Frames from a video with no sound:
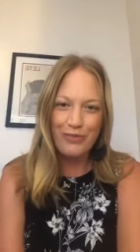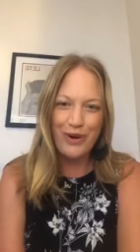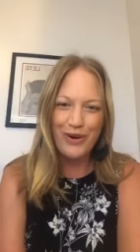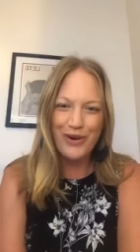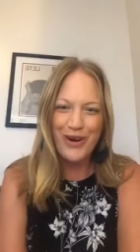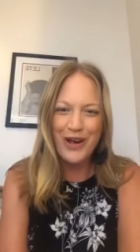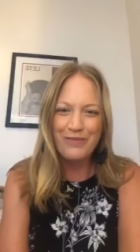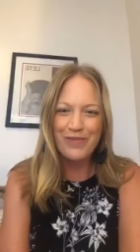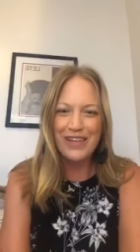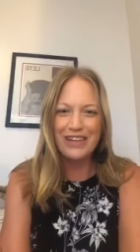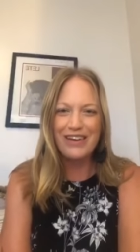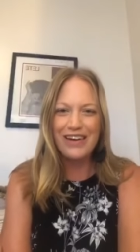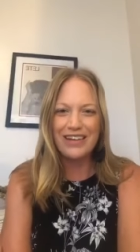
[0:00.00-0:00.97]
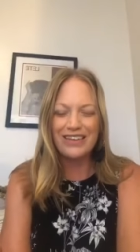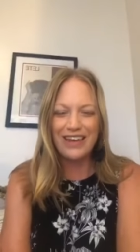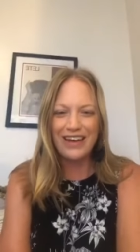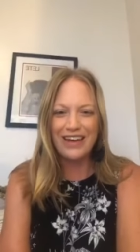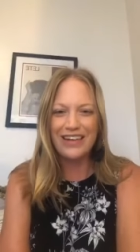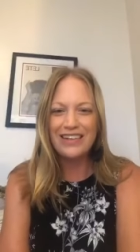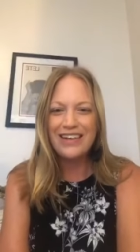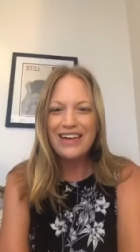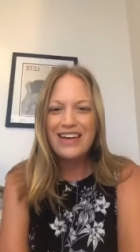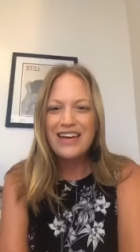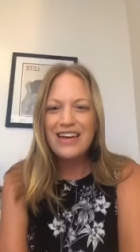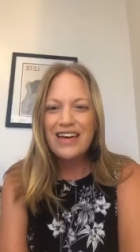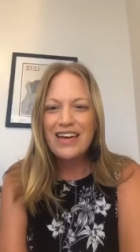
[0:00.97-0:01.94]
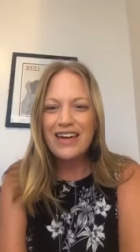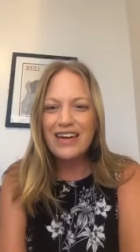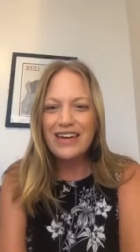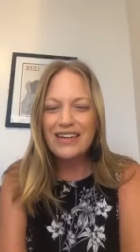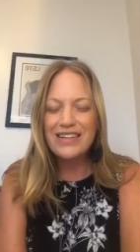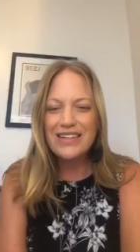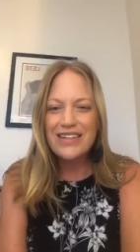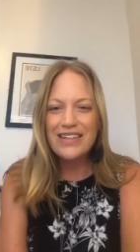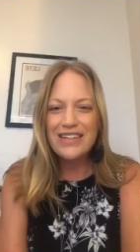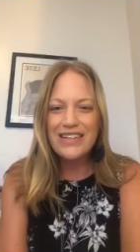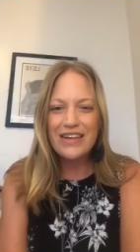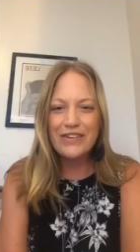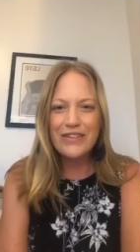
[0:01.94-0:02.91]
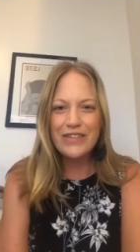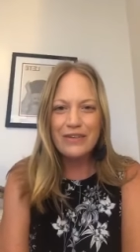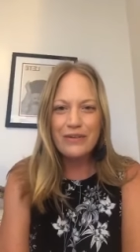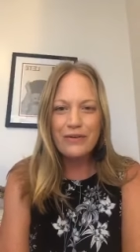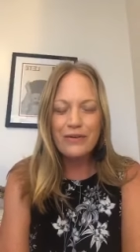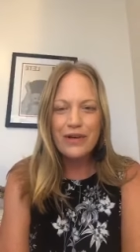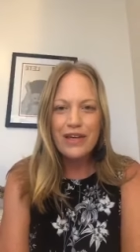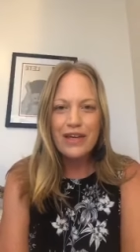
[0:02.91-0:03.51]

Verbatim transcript: programming online. And it's also